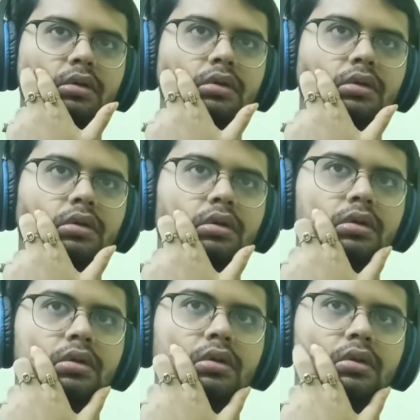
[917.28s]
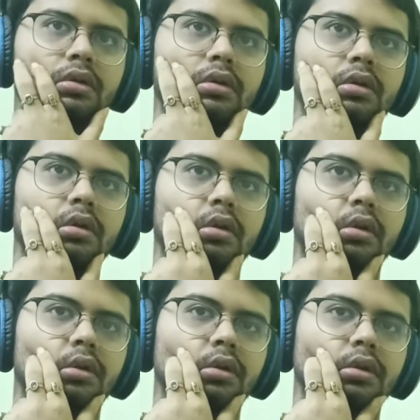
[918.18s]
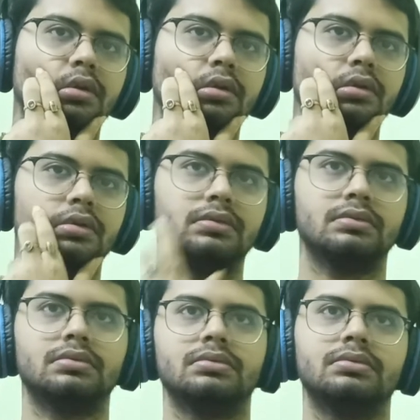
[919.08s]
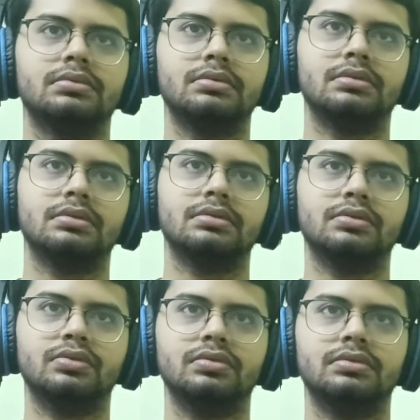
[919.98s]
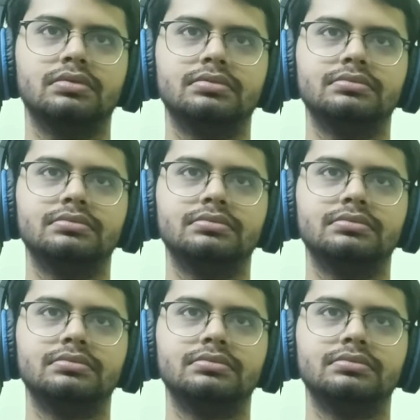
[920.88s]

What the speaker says: (no one is talking)